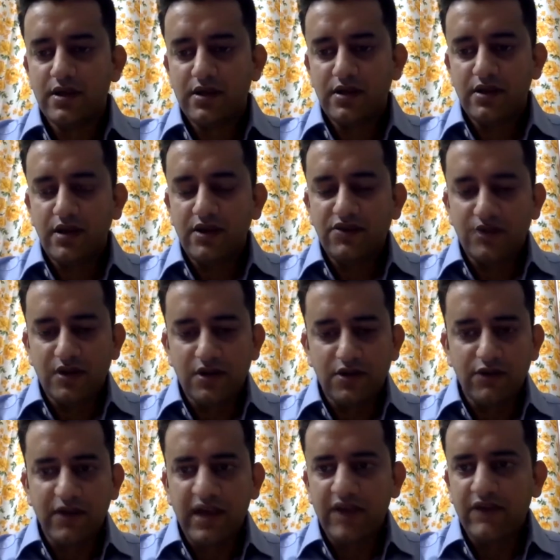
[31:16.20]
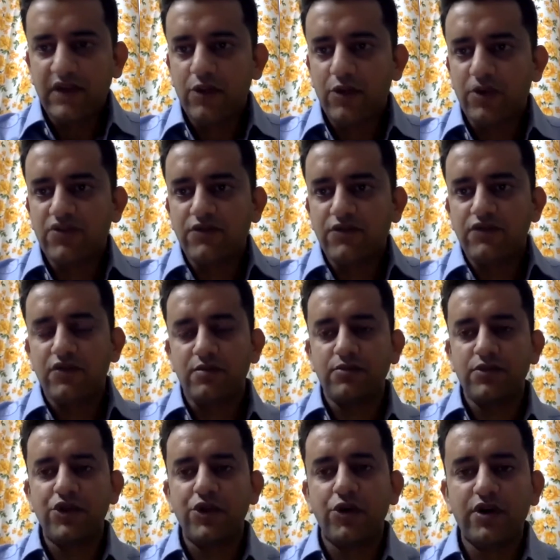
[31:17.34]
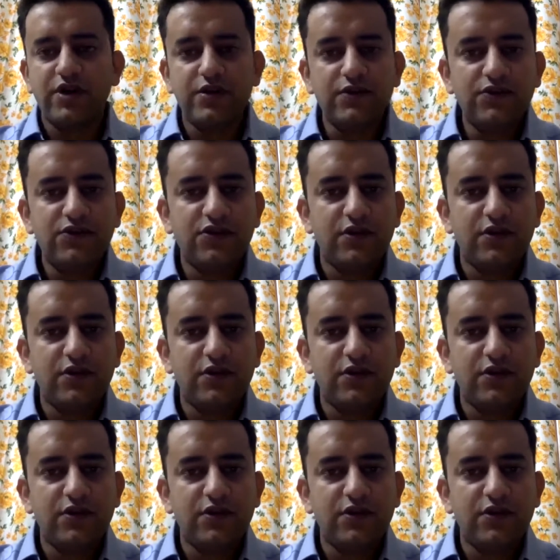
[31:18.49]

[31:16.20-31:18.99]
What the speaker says: Guys, do we have any questions from the audience?